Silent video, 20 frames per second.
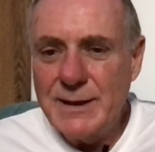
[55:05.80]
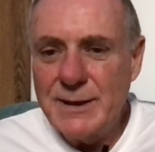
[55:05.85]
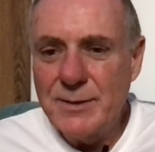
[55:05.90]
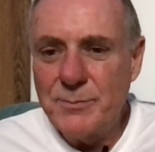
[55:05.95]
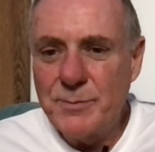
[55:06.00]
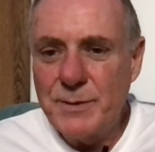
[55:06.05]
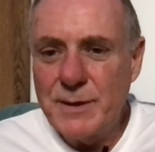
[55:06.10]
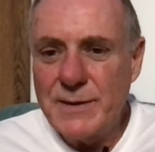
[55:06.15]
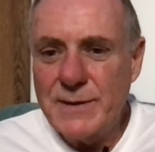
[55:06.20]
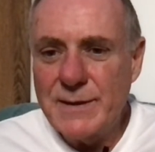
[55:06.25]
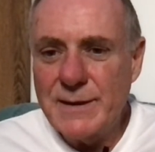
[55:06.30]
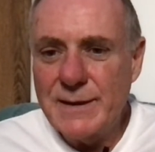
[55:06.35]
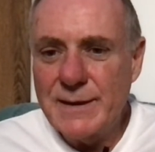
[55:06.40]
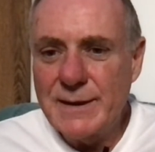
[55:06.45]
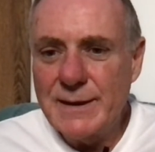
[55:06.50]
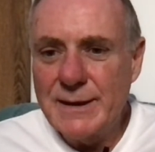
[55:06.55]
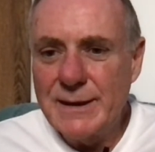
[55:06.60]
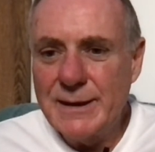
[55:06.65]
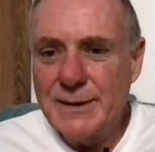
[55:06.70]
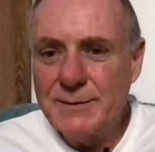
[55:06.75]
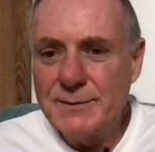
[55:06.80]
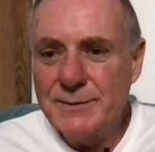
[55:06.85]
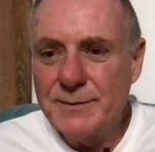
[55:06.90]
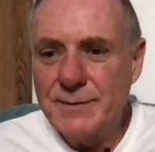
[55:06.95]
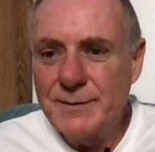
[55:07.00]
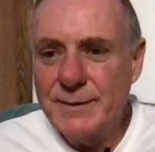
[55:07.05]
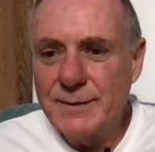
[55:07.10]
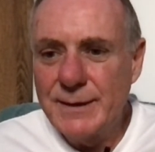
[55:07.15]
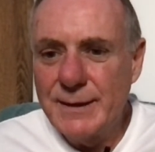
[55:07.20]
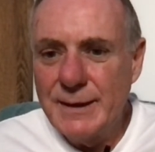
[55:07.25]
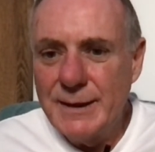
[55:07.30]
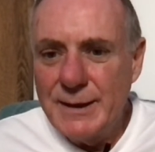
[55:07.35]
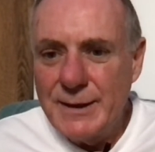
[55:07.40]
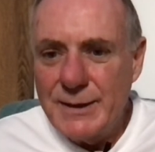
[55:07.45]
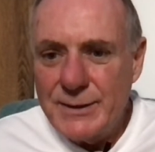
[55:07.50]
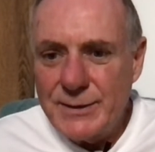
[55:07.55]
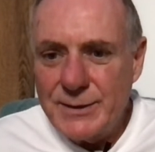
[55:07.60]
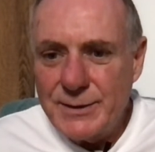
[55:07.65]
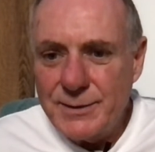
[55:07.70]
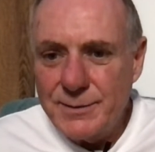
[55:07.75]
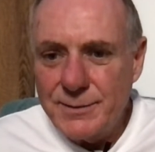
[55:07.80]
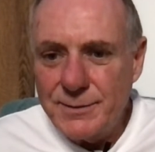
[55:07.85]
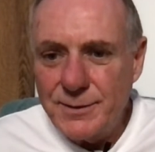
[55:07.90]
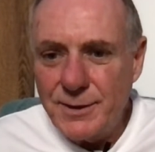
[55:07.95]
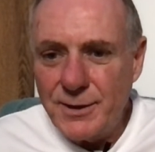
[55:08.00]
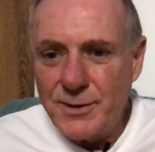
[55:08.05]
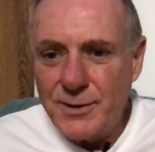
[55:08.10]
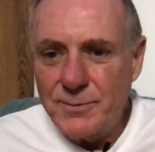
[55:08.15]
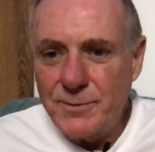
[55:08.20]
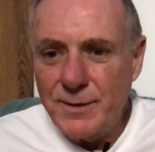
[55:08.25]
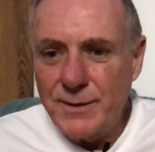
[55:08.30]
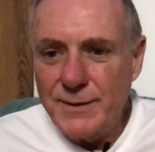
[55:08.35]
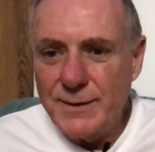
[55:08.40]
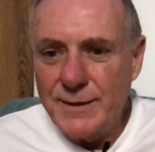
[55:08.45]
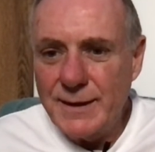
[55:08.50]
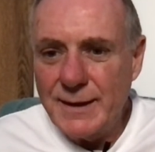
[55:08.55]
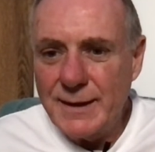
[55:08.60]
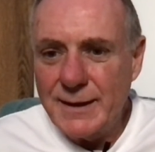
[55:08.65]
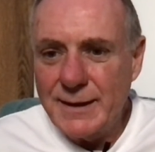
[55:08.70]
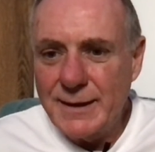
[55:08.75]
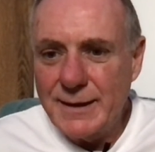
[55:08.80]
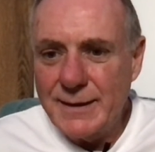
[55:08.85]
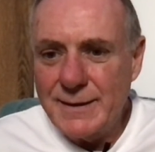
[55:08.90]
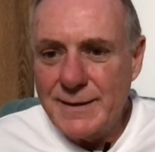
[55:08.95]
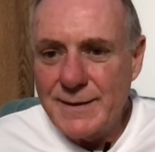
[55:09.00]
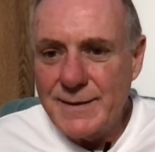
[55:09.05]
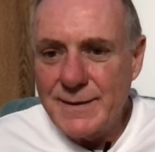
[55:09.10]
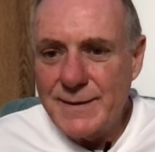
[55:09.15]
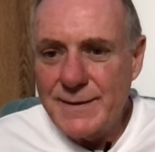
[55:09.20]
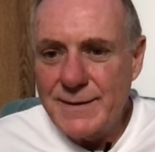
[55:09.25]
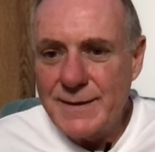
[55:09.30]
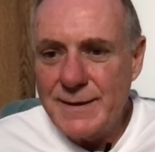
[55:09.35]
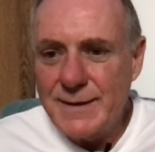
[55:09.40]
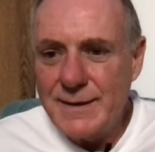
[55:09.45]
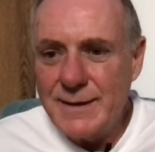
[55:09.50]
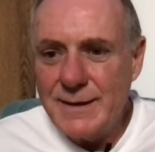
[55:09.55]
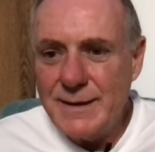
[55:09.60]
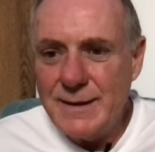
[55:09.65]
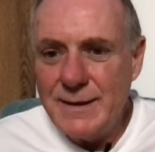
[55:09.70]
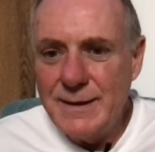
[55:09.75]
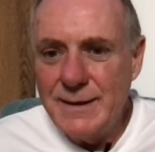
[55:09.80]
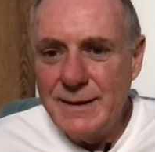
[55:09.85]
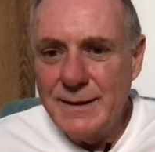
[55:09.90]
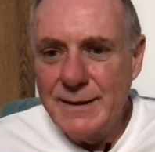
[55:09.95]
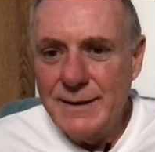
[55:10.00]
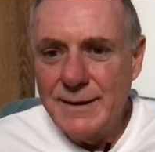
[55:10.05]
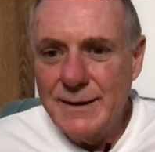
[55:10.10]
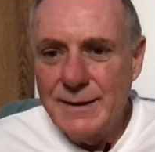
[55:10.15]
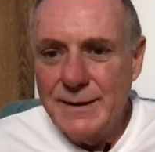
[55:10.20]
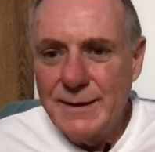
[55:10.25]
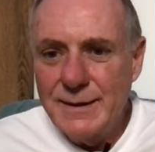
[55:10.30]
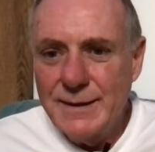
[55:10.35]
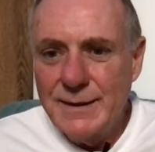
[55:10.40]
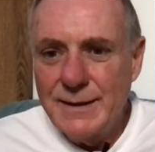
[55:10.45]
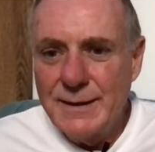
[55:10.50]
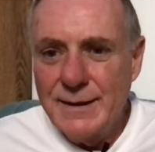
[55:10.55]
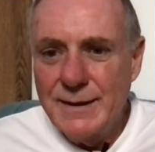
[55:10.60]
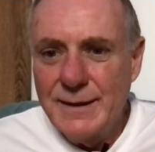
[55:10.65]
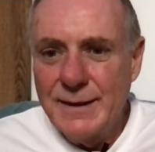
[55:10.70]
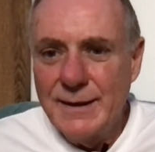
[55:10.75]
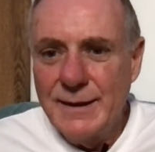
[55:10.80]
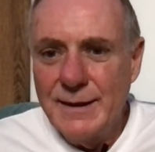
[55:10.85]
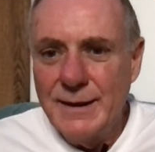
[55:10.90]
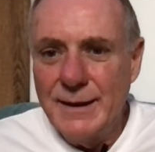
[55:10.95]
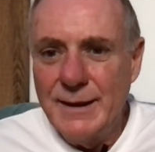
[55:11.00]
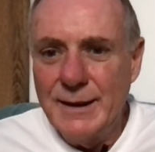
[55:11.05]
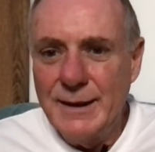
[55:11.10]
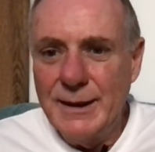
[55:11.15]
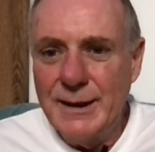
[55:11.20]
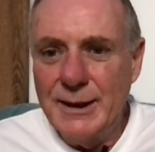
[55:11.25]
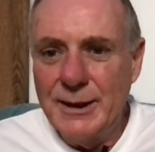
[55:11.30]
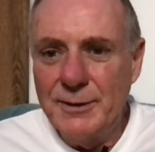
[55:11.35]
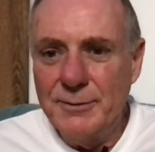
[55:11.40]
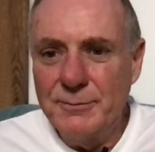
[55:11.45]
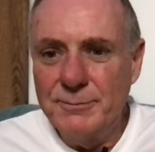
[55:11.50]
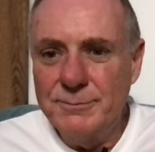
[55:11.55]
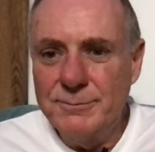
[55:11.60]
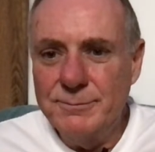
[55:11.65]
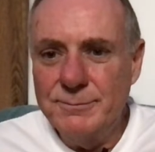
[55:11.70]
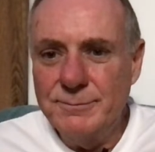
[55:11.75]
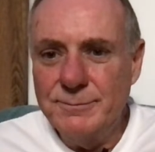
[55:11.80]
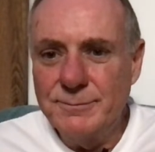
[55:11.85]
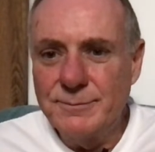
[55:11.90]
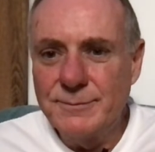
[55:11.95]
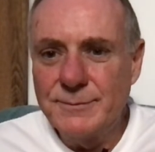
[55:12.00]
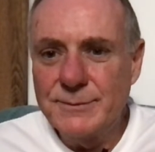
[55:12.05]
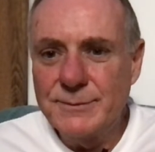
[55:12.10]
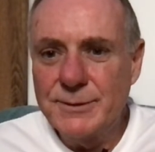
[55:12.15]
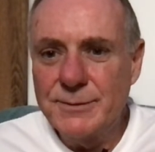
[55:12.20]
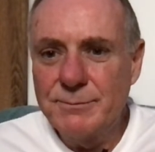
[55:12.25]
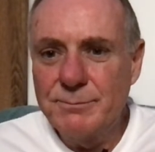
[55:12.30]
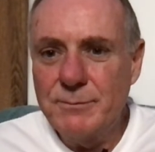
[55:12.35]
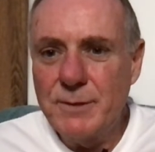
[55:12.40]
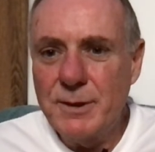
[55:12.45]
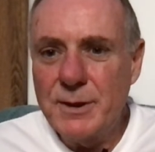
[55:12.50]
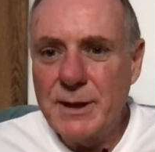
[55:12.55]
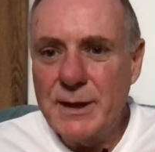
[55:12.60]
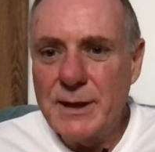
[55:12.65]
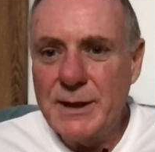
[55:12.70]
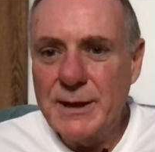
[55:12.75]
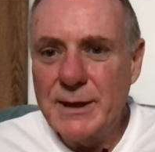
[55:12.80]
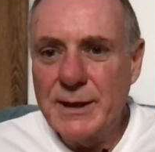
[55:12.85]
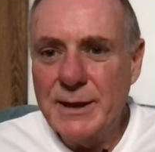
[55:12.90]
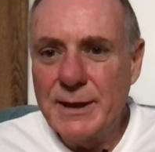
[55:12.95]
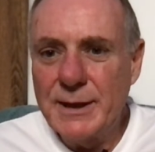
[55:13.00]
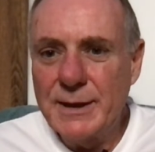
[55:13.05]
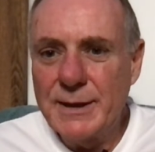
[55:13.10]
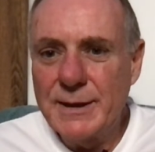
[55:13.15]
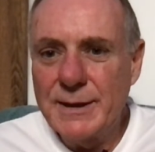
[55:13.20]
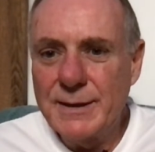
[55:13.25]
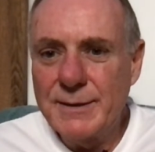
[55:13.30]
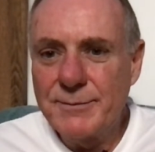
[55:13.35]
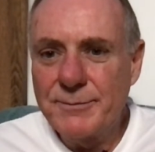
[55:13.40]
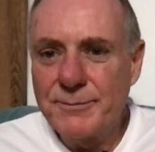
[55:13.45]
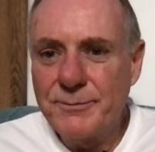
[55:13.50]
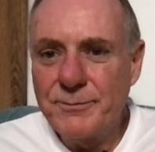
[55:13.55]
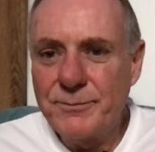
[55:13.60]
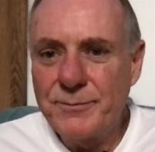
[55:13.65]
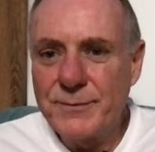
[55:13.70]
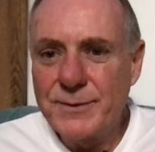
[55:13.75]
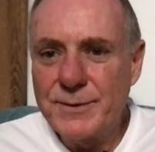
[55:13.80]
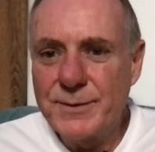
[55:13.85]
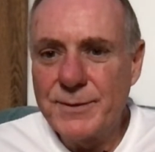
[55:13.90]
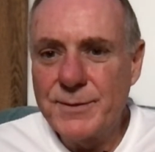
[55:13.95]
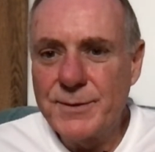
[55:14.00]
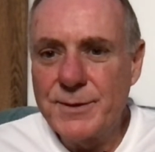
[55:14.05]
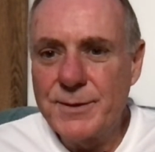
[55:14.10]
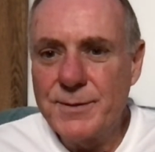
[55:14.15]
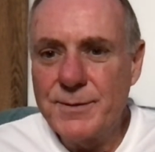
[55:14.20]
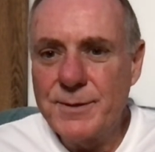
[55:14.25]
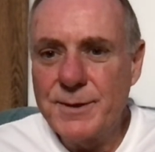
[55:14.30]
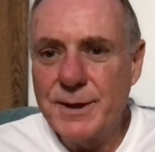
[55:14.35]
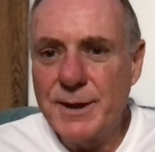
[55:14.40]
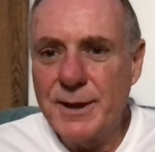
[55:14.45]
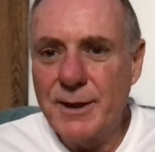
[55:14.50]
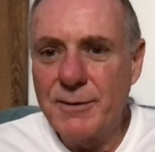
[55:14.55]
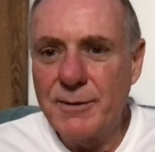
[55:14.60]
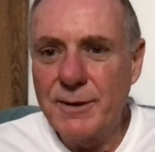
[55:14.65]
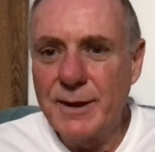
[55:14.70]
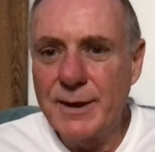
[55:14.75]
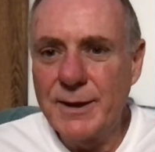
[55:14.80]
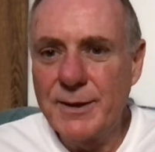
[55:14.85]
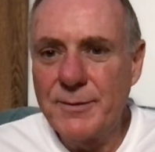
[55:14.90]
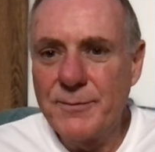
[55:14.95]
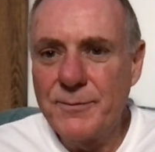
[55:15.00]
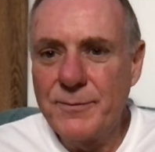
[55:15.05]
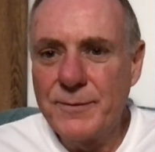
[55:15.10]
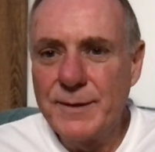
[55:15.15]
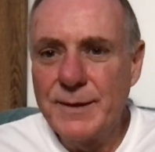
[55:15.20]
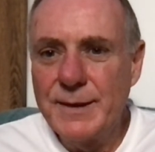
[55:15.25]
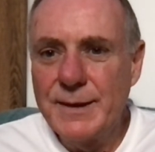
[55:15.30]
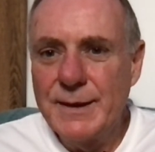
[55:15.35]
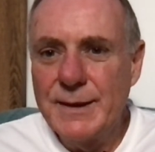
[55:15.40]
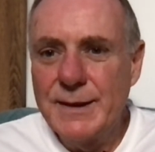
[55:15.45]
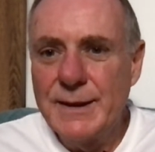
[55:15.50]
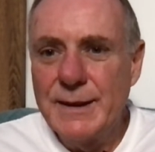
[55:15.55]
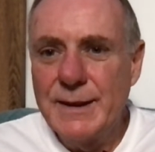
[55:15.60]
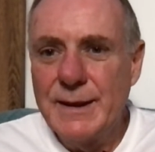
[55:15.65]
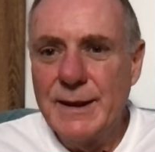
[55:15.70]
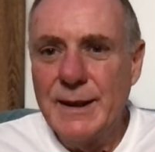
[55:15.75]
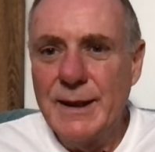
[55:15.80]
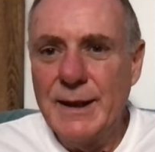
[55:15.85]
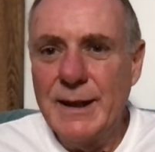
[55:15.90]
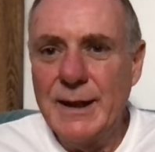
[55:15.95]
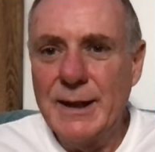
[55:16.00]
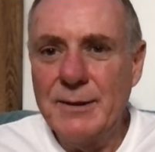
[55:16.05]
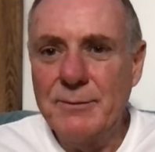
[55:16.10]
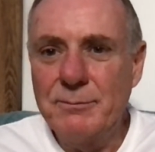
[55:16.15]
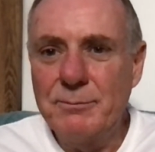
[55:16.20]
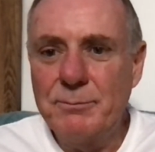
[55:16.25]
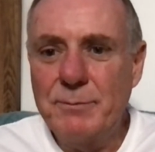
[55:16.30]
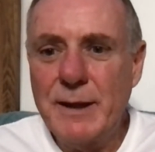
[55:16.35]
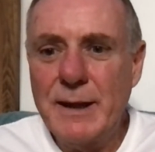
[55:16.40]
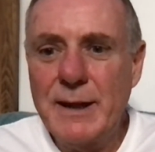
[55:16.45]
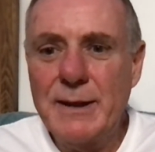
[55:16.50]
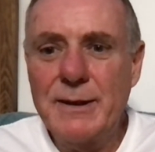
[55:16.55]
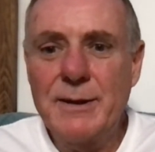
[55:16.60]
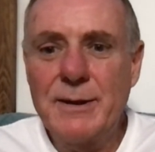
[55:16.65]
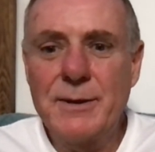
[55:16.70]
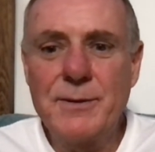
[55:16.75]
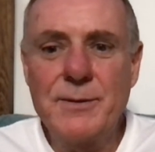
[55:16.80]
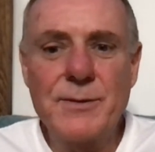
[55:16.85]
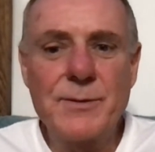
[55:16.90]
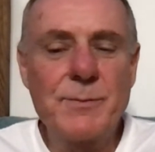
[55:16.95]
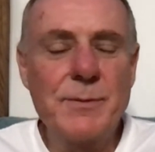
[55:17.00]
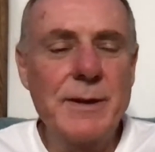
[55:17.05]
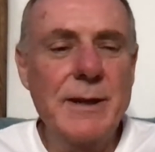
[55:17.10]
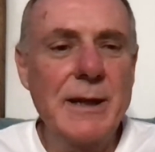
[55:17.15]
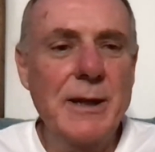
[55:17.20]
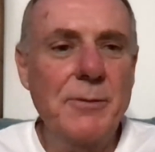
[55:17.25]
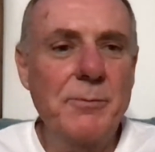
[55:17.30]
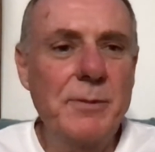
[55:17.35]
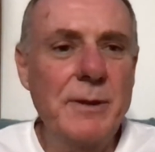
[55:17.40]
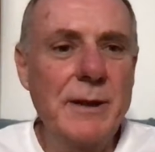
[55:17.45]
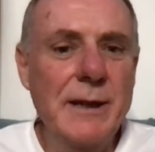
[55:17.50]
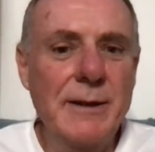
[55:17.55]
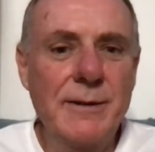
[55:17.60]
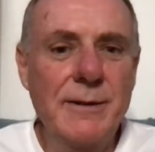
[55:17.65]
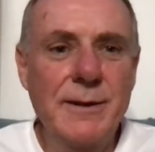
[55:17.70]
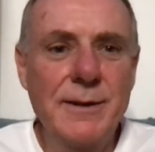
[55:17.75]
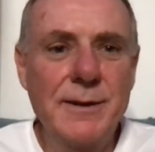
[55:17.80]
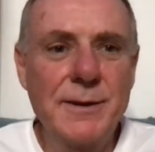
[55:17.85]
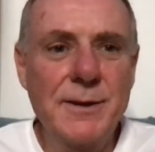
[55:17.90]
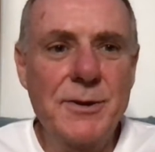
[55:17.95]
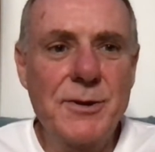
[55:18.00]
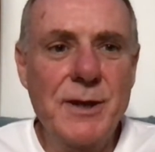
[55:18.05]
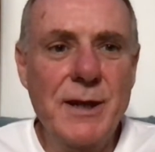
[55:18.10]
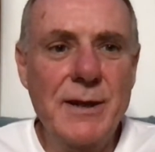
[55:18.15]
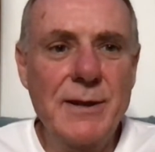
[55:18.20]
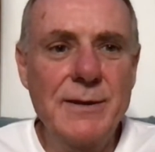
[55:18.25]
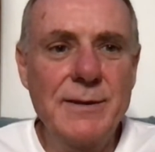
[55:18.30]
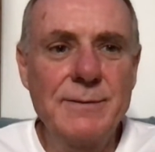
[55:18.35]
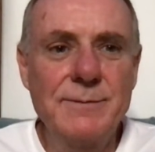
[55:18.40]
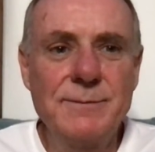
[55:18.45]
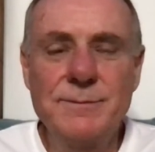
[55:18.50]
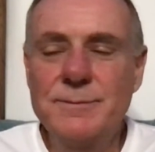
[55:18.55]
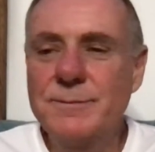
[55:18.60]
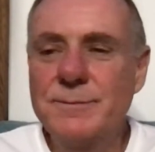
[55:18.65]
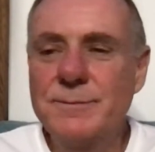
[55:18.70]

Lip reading: to Peace and Love, to Got One That Can See, to Monica, to Tutara, and Ben, who's been helping out on the channel.